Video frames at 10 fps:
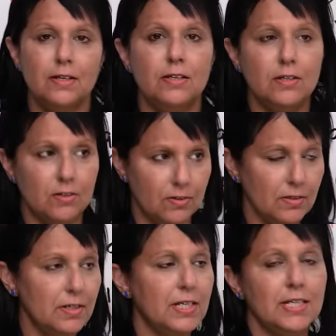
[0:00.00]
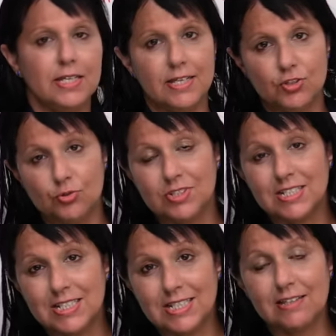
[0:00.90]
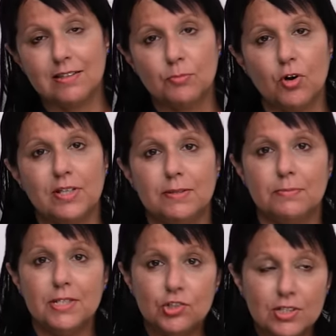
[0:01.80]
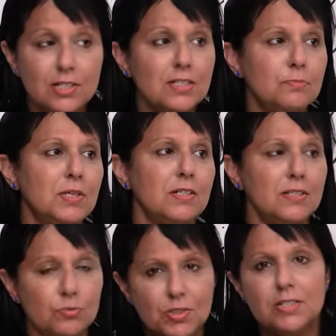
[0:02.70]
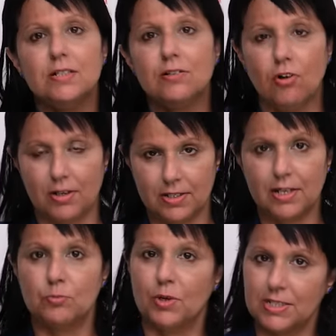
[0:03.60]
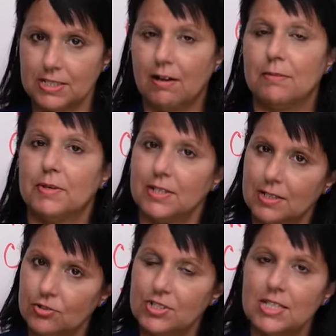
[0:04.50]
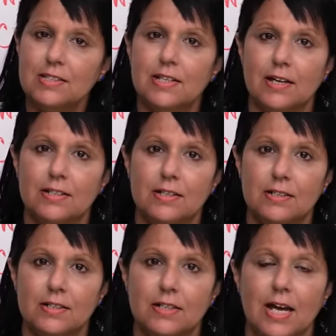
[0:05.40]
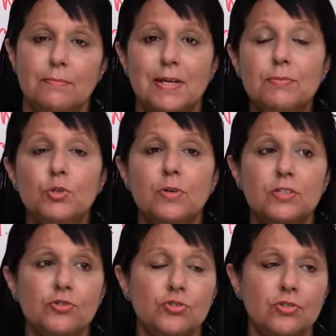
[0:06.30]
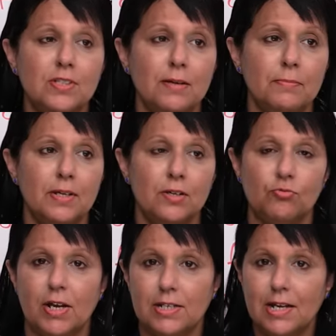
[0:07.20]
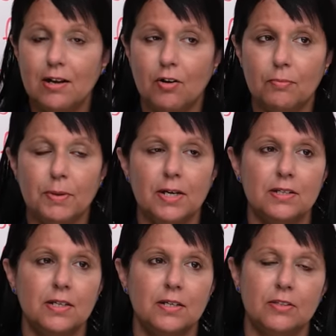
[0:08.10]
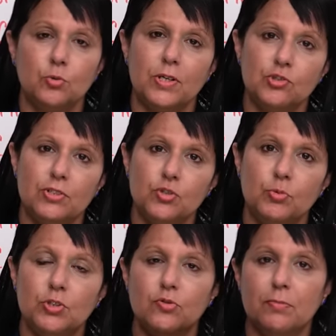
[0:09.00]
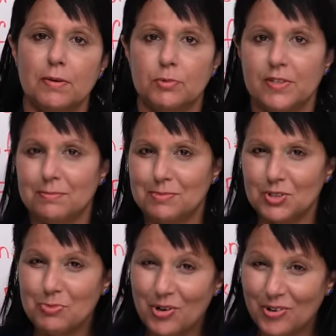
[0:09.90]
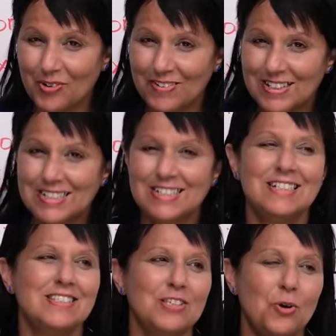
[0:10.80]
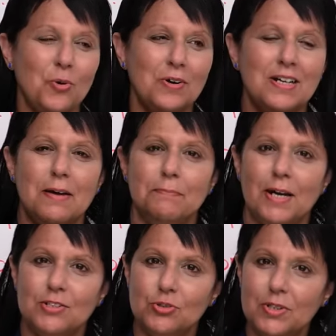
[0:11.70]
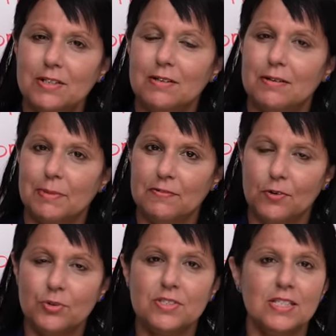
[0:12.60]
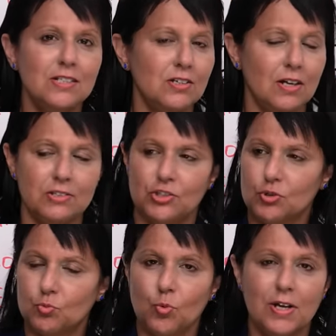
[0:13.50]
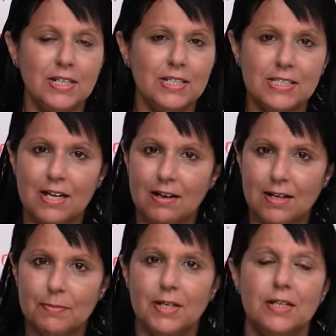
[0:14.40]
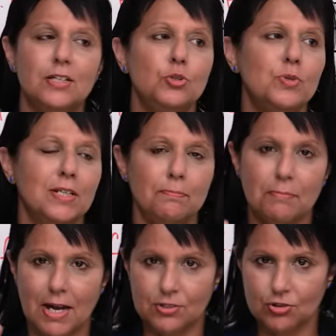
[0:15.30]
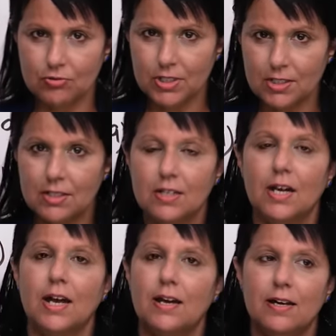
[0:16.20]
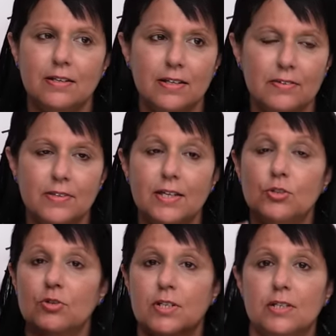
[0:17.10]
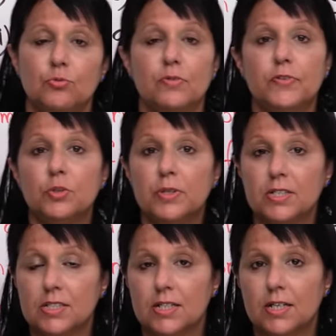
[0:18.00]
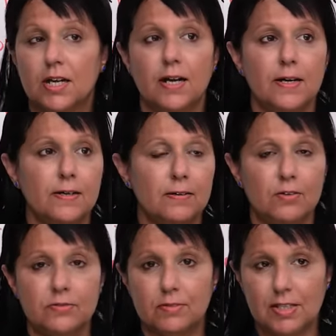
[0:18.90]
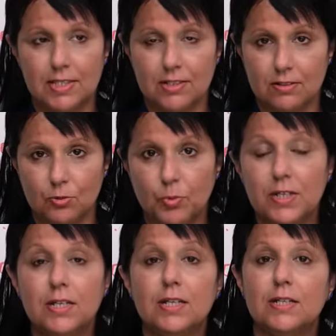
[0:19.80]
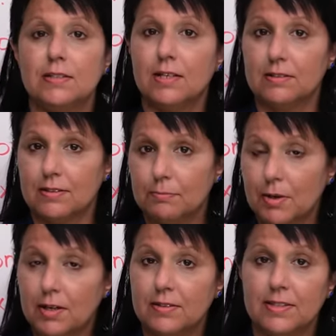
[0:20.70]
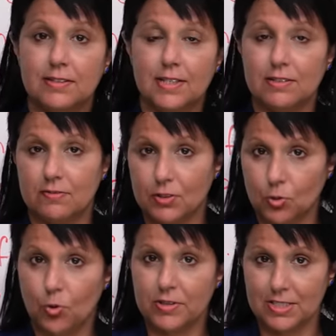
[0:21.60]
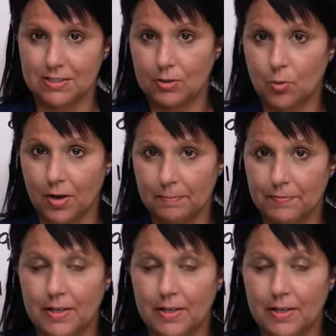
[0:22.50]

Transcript: Here, in case you didn't get them all immediately, it's because we did a lot at one time. And I understand that. And maybe you understood them right now, but the question is, will you remember them tomorrow? So by doing, by focusing on just one at a time, you can master it, and then you can review it uh, at the end of the week, at the end of the month, at the end of the course, and so on.